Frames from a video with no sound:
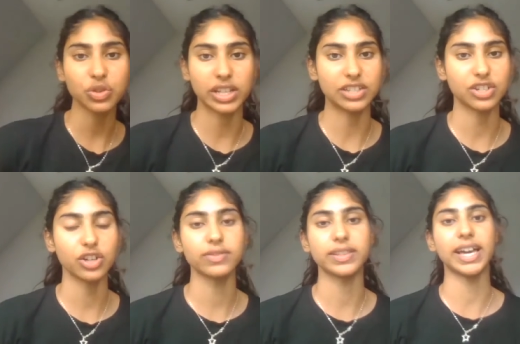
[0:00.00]
all you need to
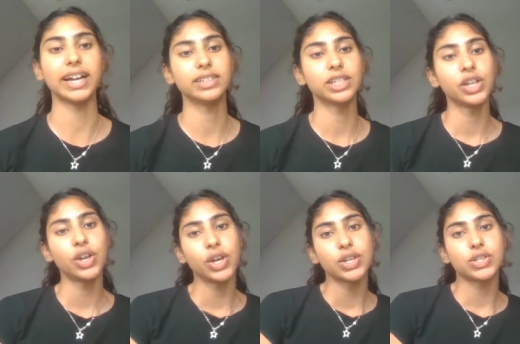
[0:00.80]
know for that.
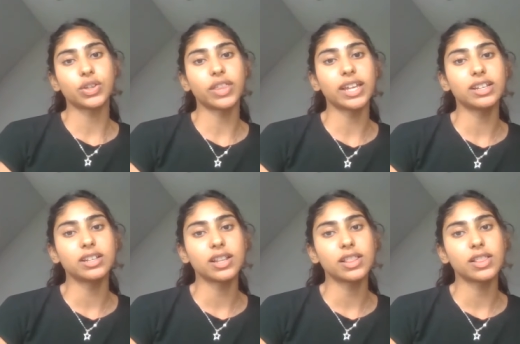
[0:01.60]
So
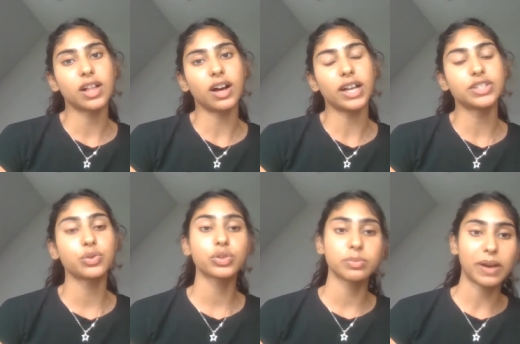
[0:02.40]
then I
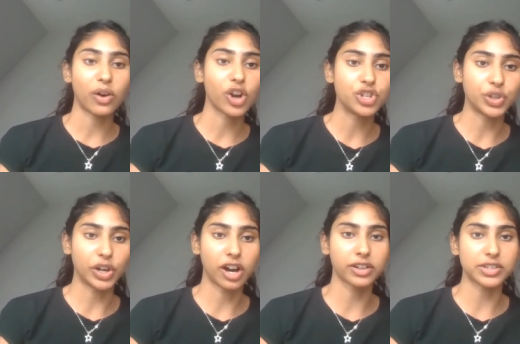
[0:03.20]
talked about
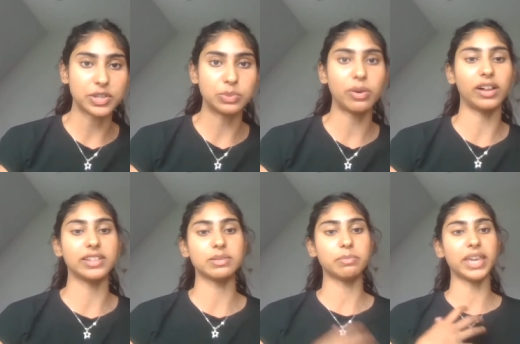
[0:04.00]
ocean currents as well
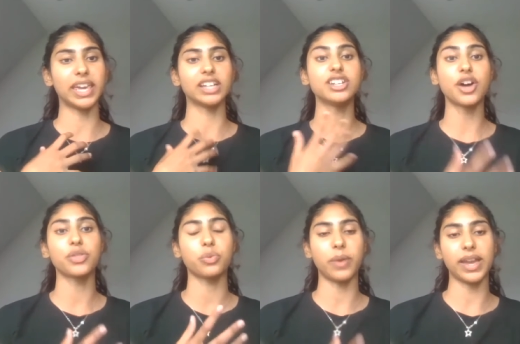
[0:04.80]
as it being
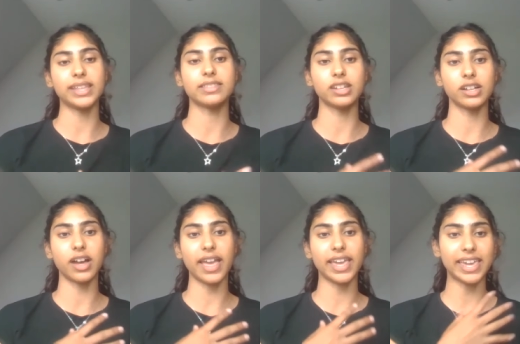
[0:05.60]
another way
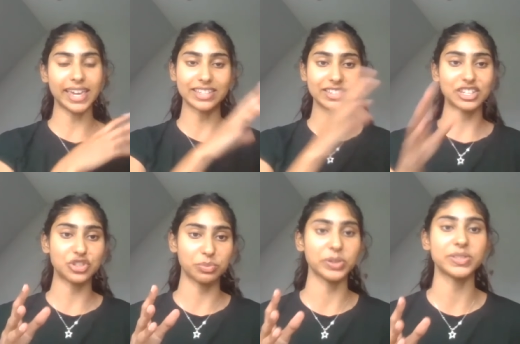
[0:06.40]
that heat is
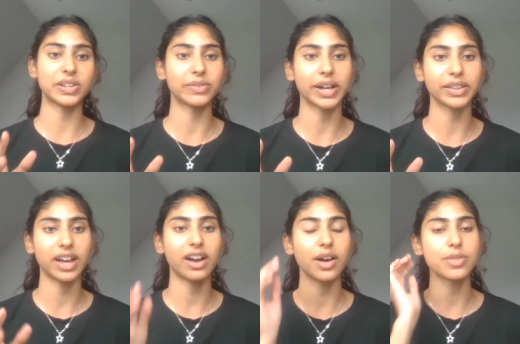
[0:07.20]
distributed around
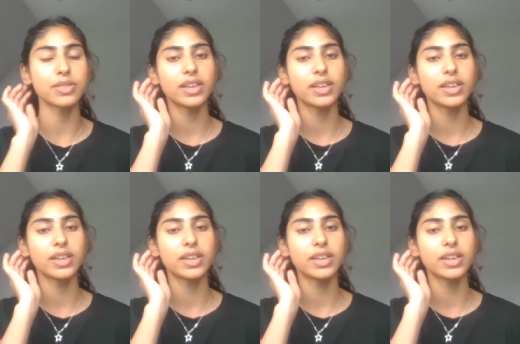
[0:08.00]
the Earth.